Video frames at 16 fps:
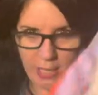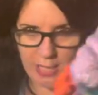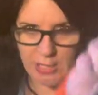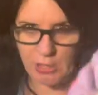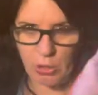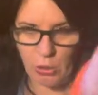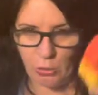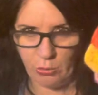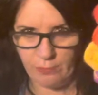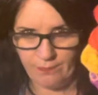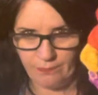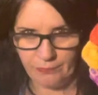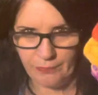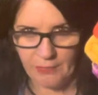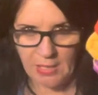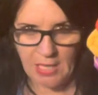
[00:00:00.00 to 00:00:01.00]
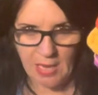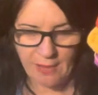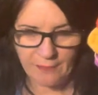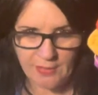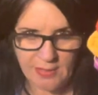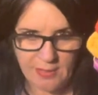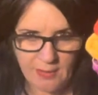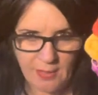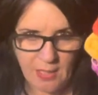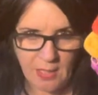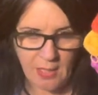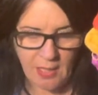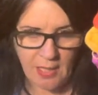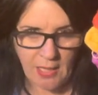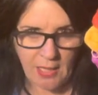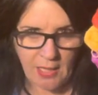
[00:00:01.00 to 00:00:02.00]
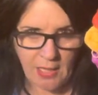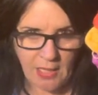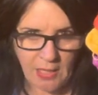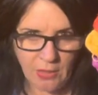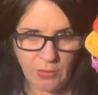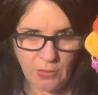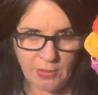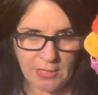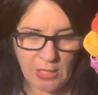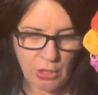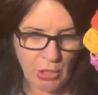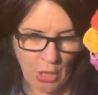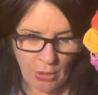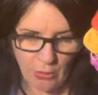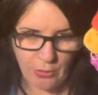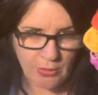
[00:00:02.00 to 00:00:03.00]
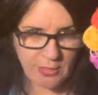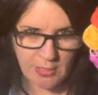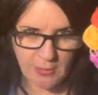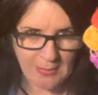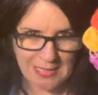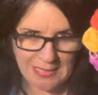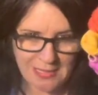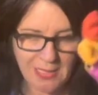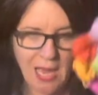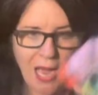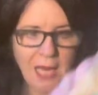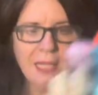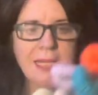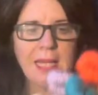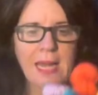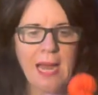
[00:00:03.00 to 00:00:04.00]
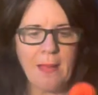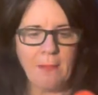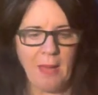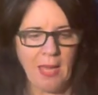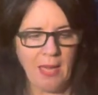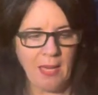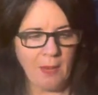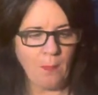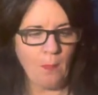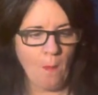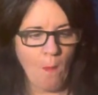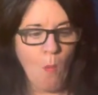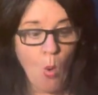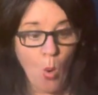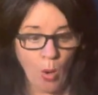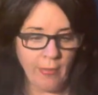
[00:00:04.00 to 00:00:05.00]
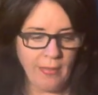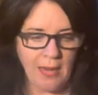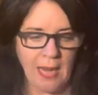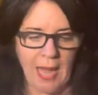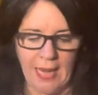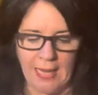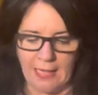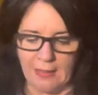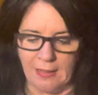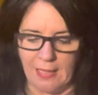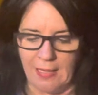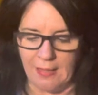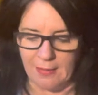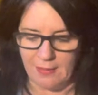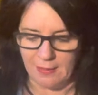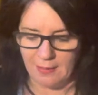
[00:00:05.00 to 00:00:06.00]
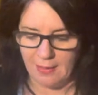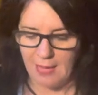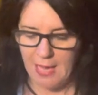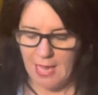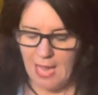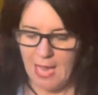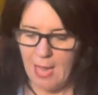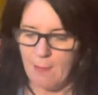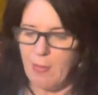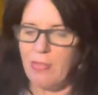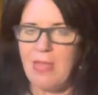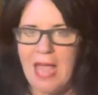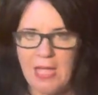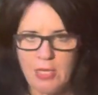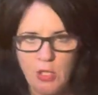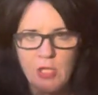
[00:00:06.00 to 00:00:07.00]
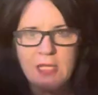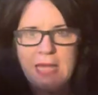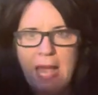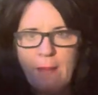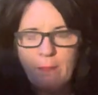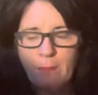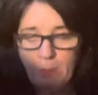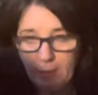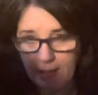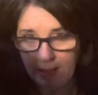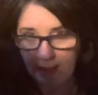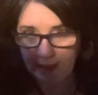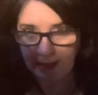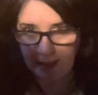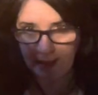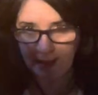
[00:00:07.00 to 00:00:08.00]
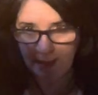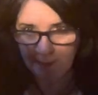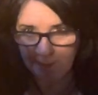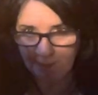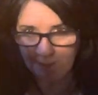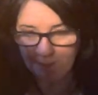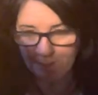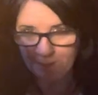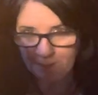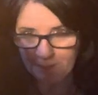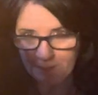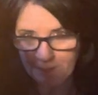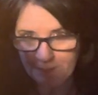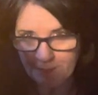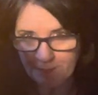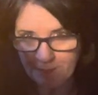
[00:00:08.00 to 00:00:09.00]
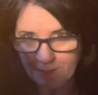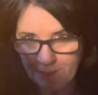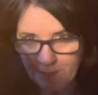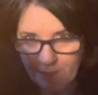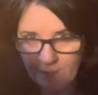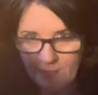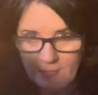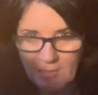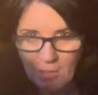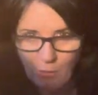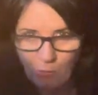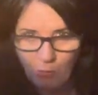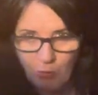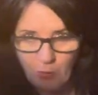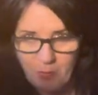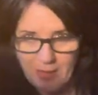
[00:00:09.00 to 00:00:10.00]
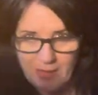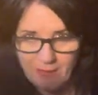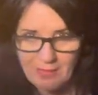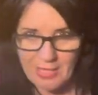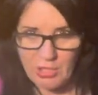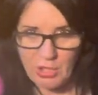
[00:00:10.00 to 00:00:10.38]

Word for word: into cuffs, heels, and toes to my socks that I make more than likely. But that, just that big um, grouping, I've got a